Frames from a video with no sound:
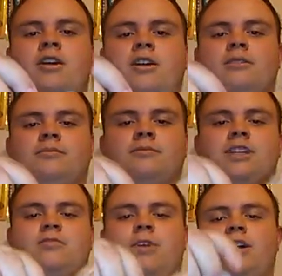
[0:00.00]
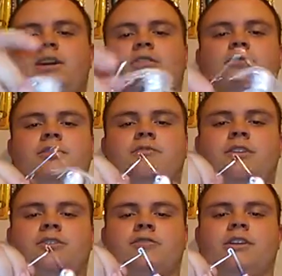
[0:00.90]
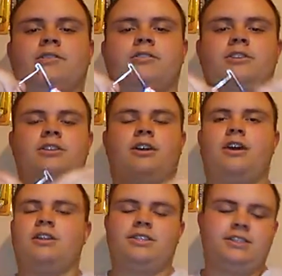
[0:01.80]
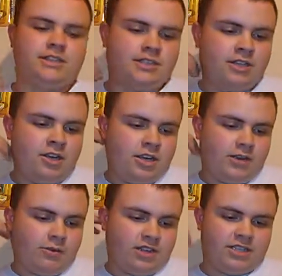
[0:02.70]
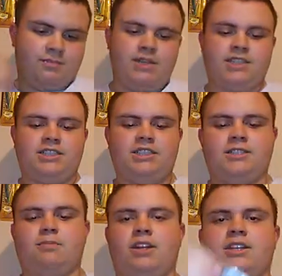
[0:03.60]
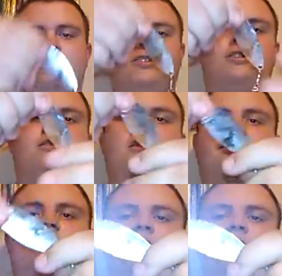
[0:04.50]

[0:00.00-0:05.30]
That's why I only run a trailer hook. Honestly, with as big as these blades are, like you